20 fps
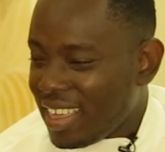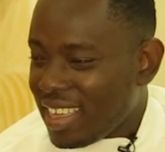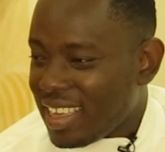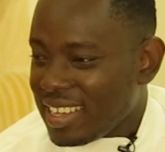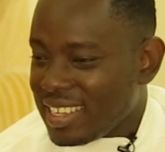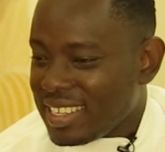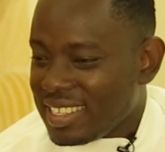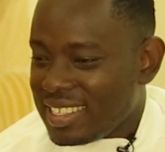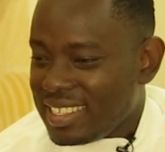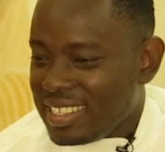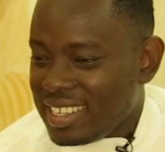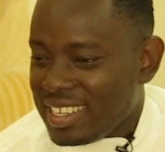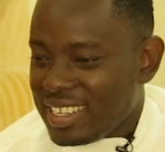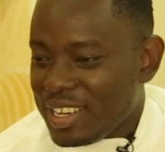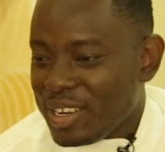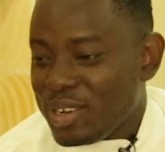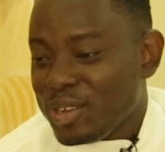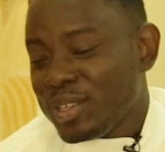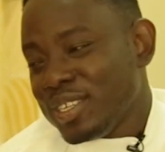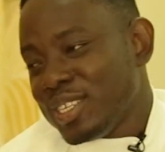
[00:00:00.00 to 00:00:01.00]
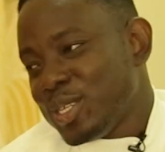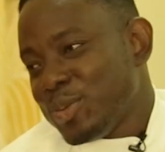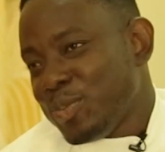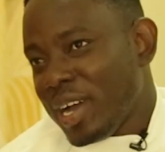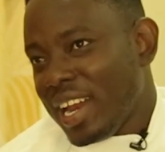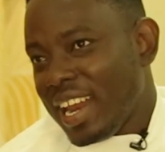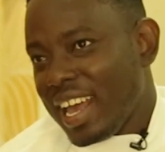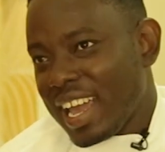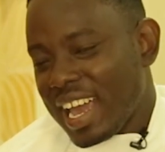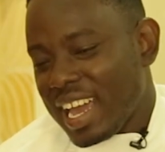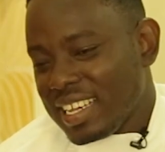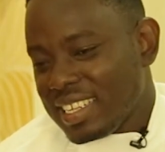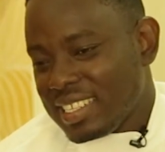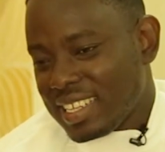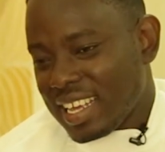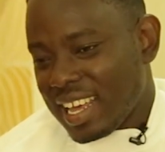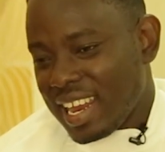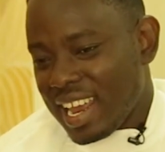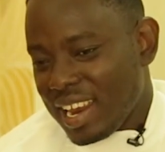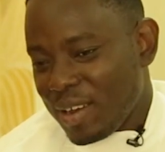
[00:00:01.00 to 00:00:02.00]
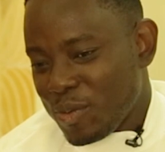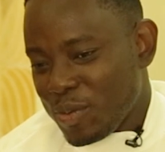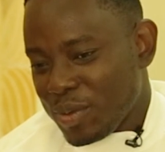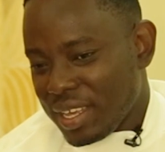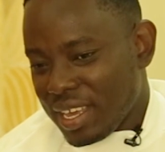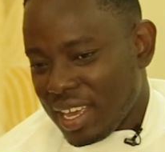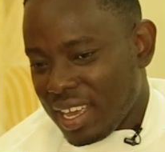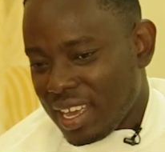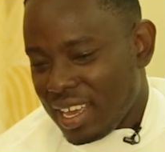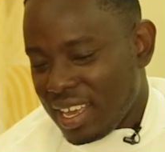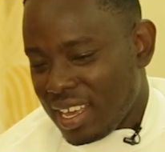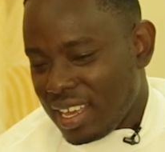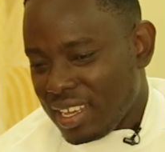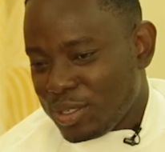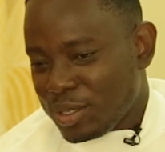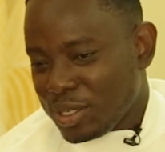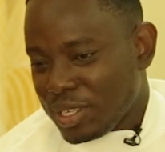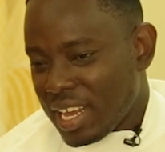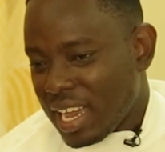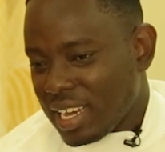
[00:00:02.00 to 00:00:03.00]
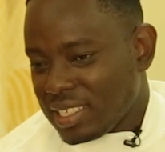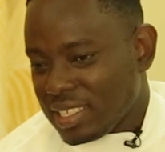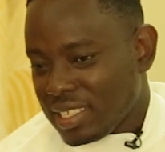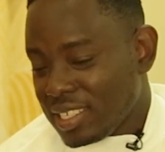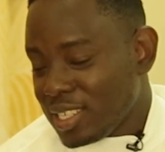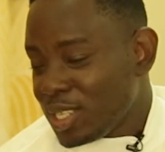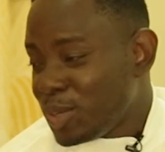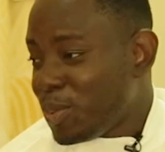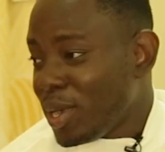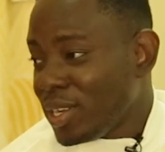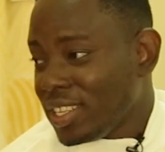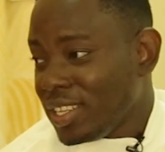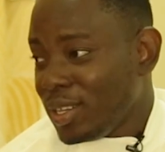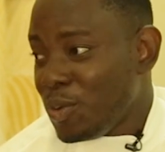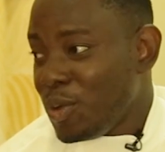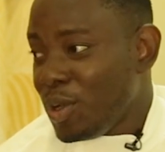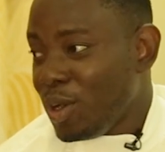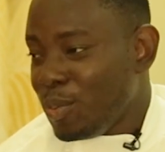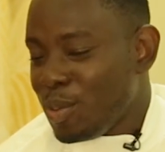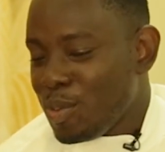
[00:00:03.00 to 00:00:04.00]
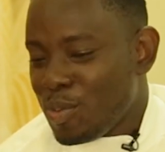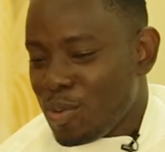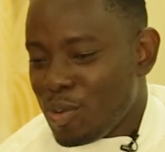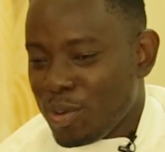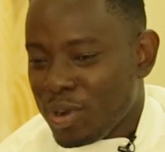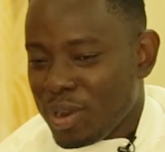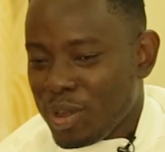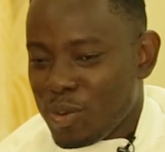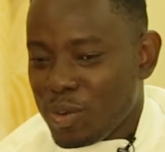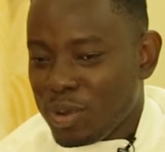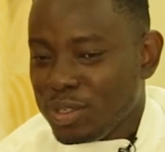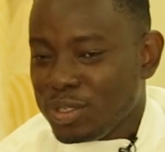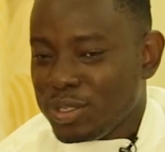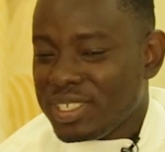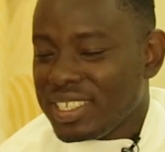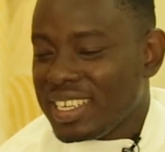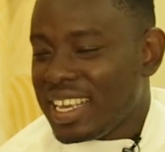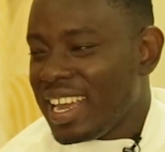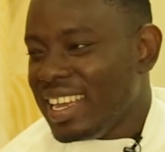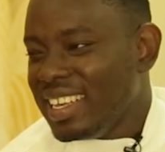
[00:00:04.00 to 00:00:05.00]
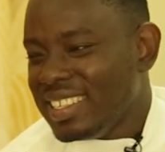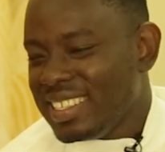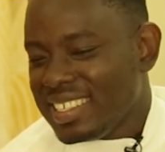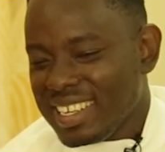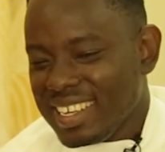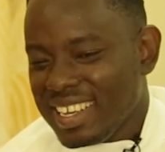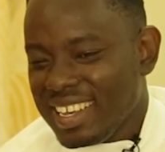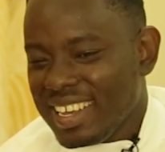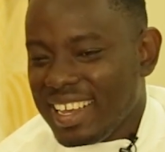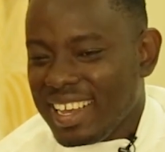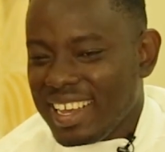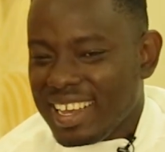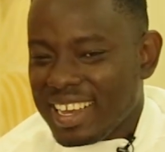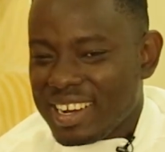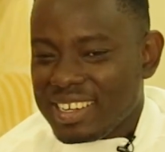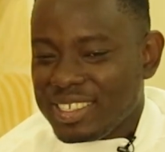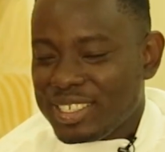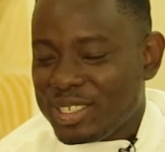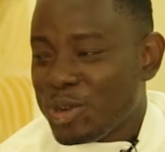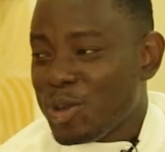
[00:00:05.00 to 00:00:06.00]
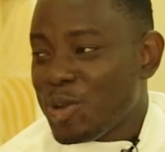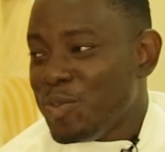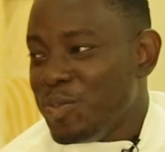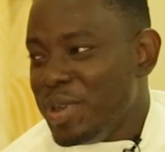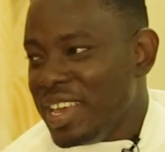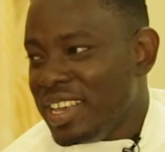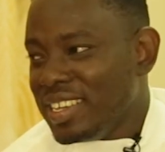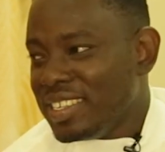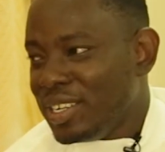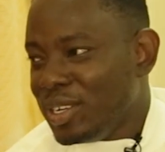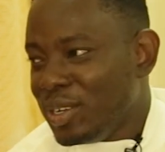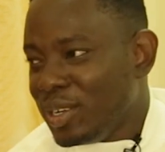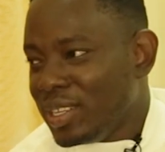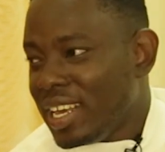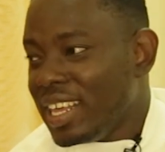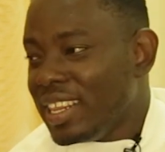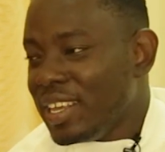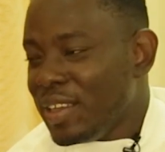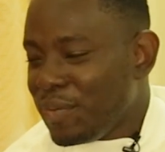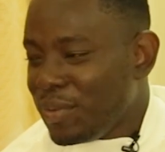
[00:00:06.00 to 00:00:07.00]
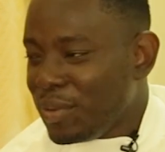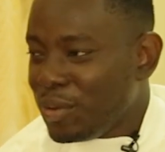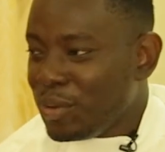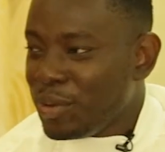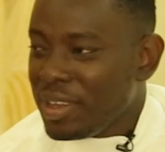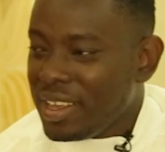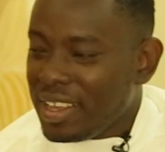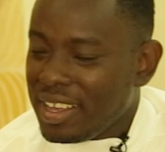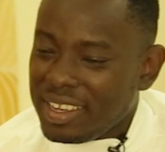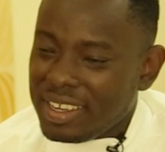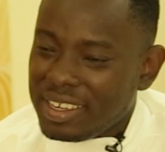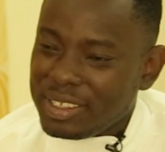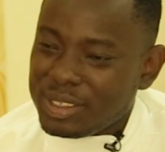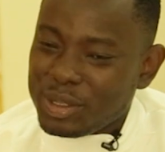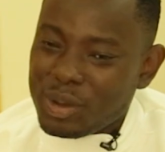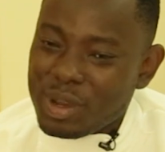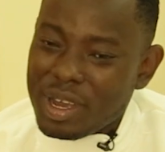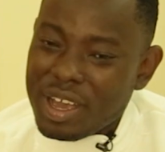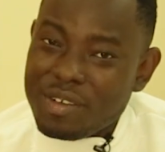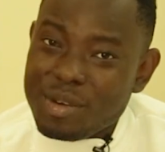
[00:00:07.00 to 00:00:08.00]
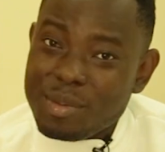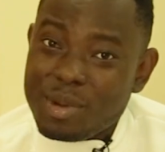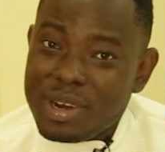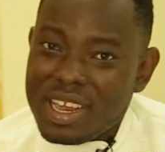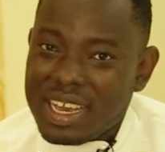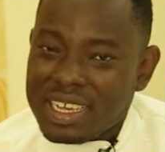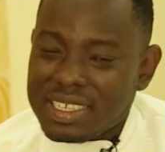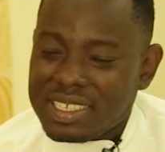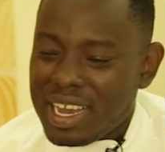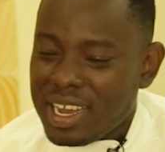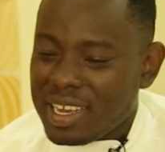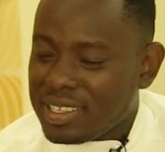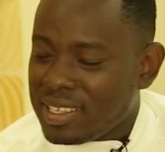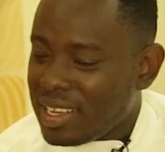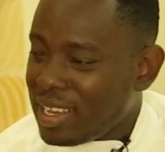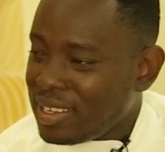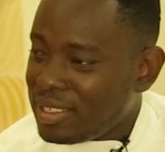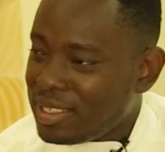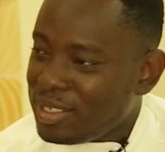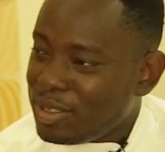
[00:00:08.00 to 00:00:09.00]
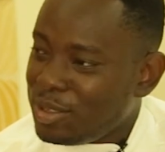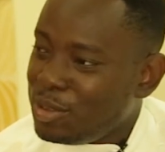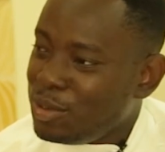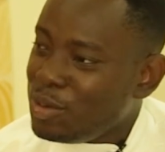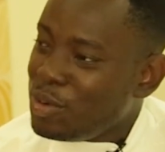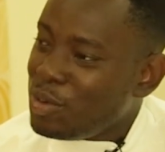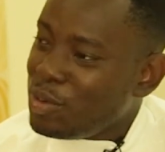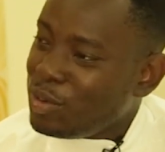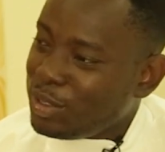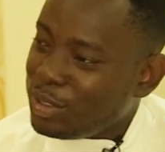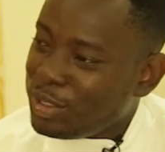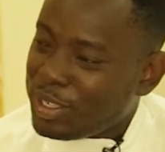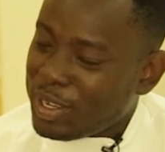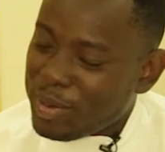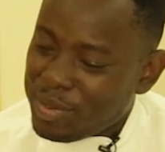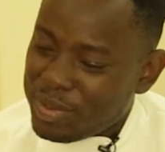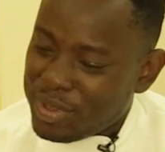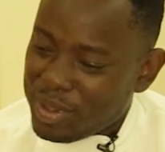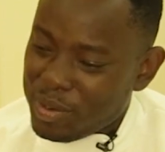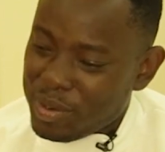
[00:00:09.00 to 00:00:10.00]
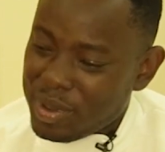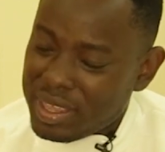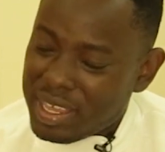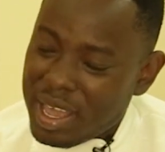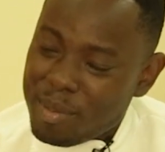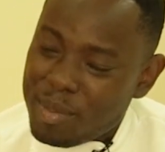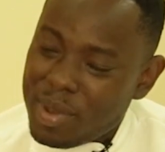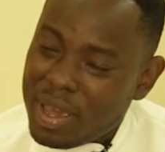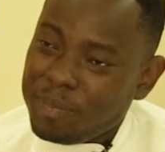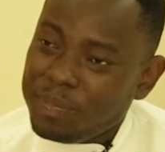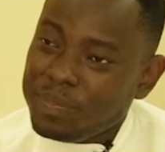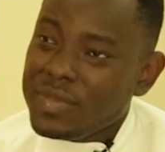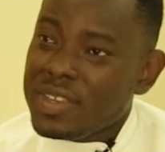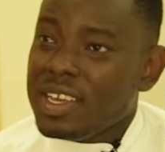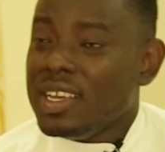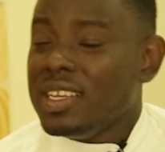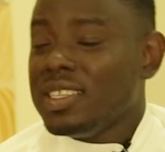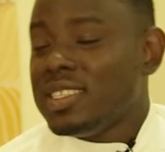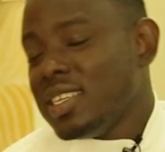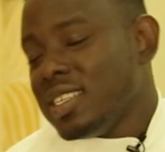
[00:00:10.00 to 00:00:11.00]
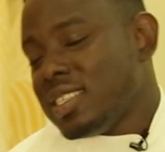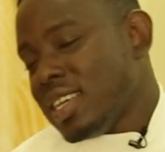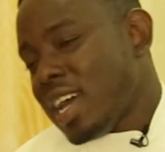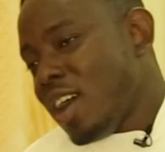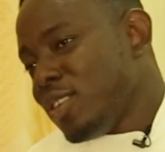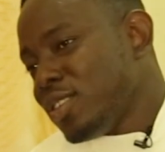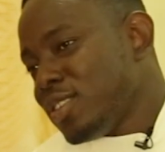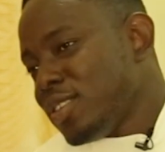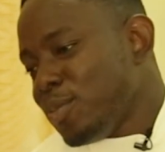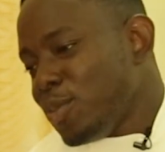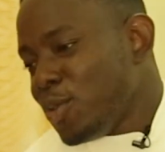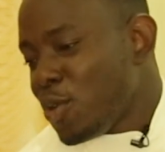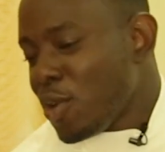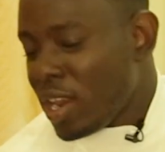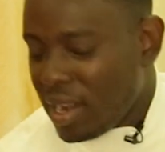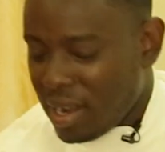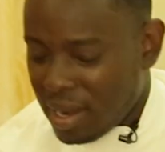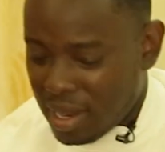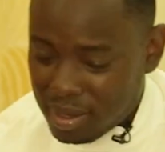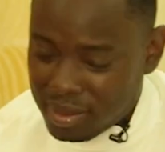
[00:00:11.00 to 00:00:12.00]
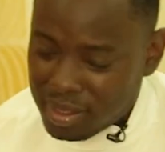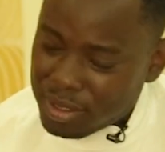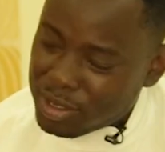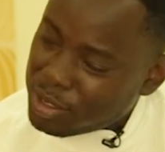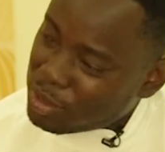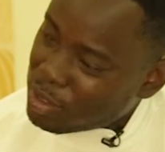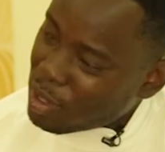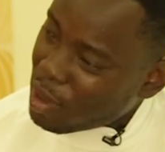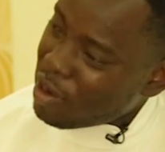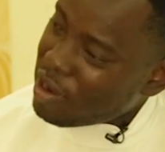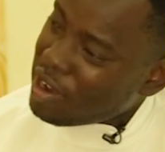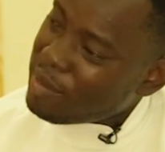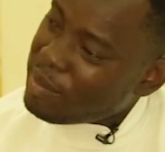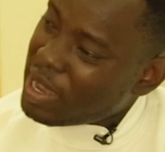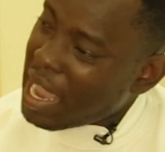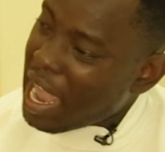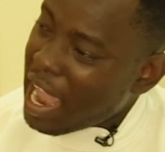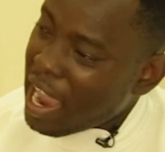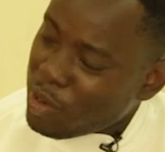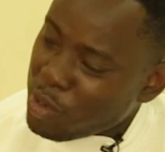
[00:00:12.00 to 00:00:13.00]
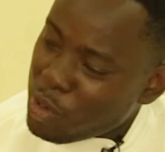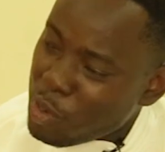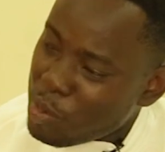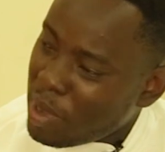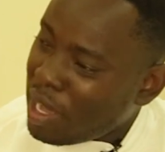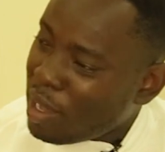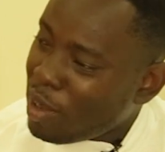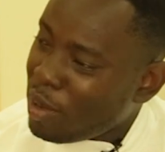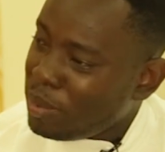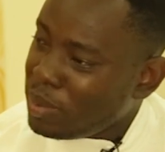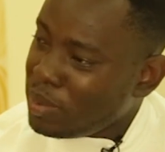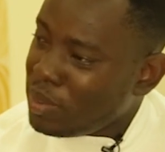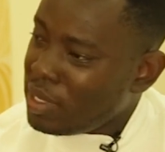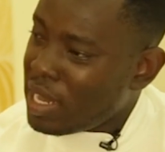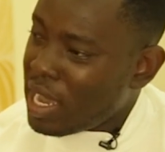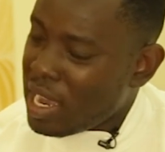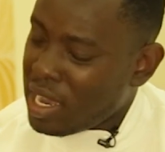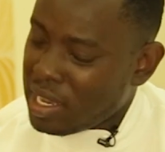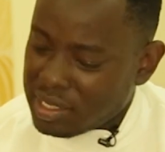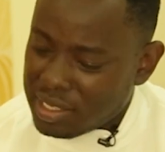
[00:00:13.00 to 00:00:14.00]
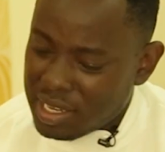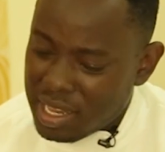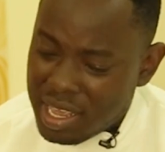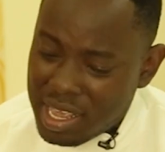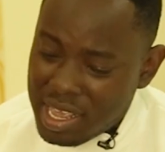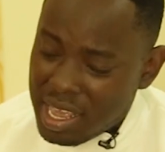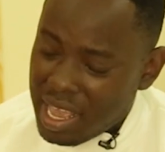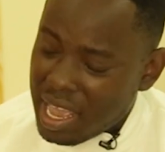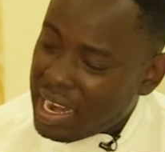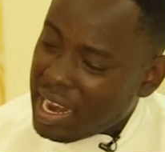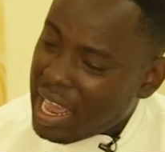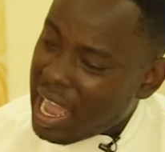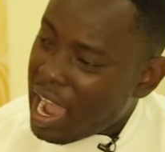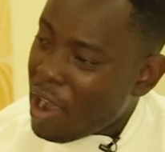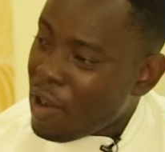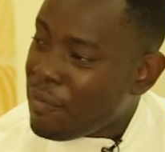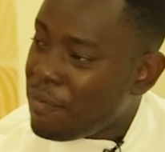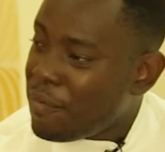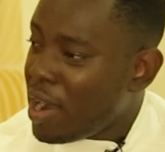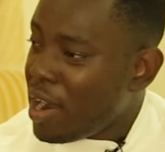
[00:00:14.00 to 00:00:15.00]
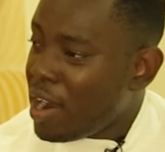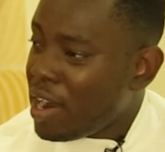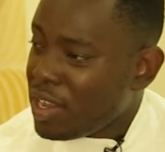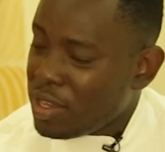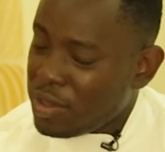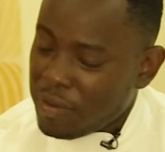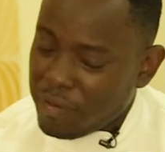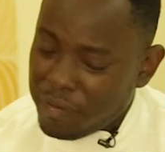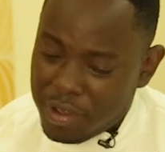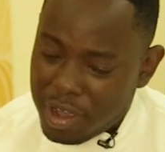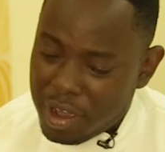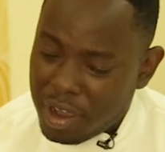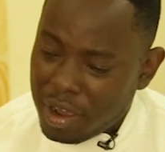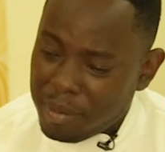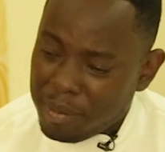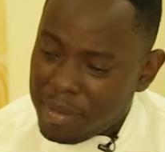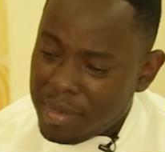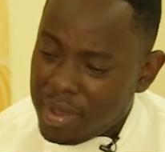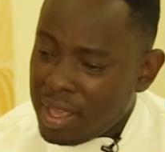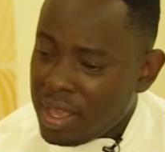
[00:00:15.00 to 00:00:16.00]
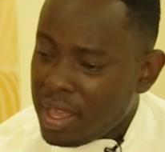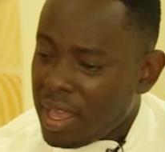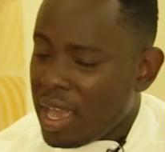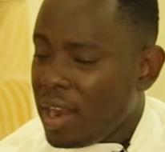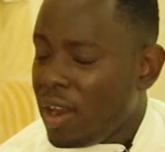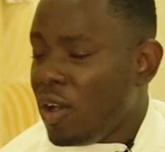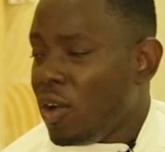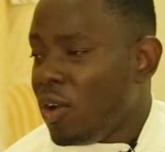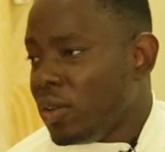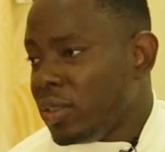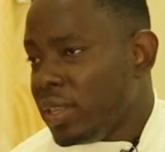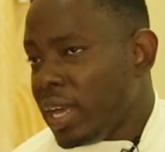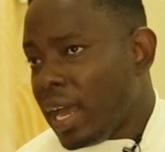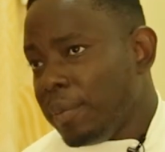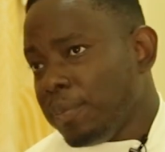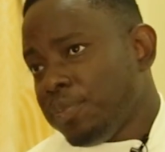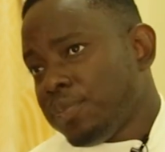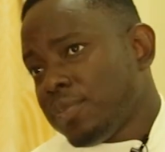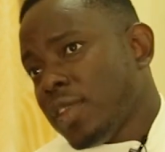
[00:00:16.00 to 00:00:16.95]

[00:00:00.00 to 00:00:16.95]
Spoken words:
Because, you know, this part, like I started with the introduction, this part of the world, people wouldn't want you to get into showbiz and all that. If you, so everybody has had to do something with that. But it's awesome knowing the story behind who Malcolm Nuna is and how far you've come and all that.